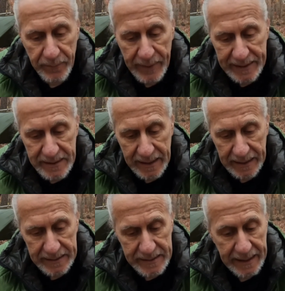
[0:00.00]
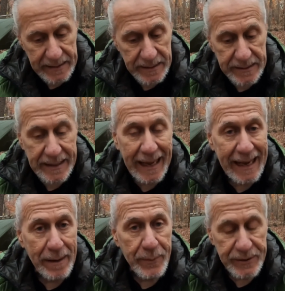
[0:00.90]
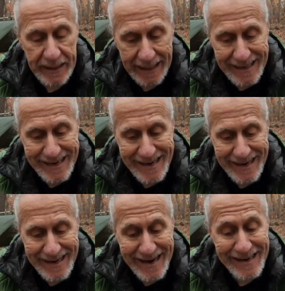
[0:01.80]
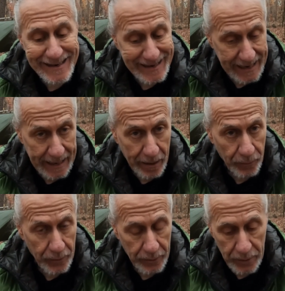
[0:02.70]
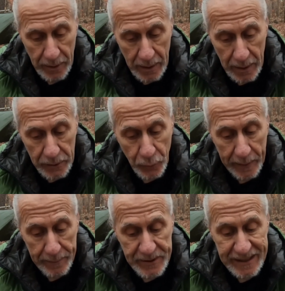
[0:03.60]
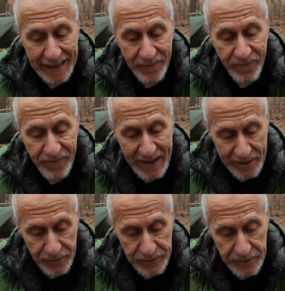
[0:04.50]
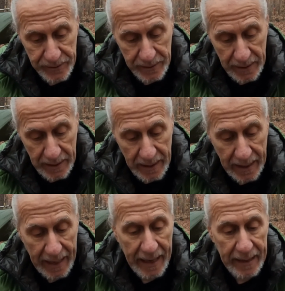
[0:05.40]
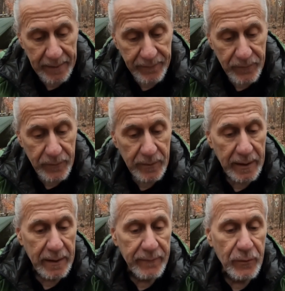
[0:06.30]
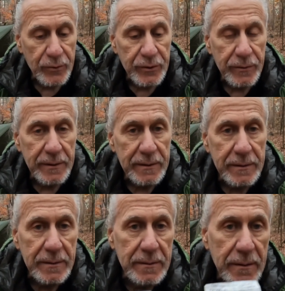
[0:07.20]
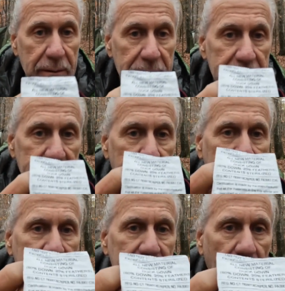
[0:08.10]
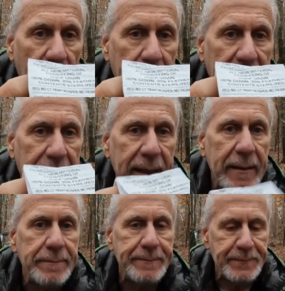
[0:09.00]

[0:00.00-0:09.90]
Basically, it says it's 80% duck down, 20% feathers, and of course you can see what it's all about here.